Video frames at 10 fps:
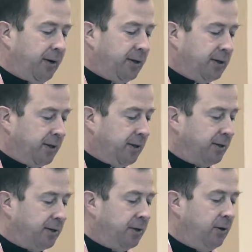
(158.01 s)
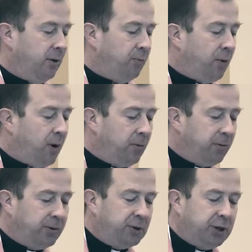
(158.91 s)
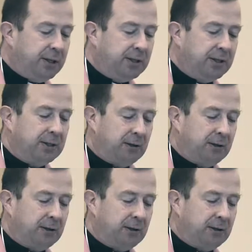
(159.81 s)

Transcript: It is this: walk with Jesus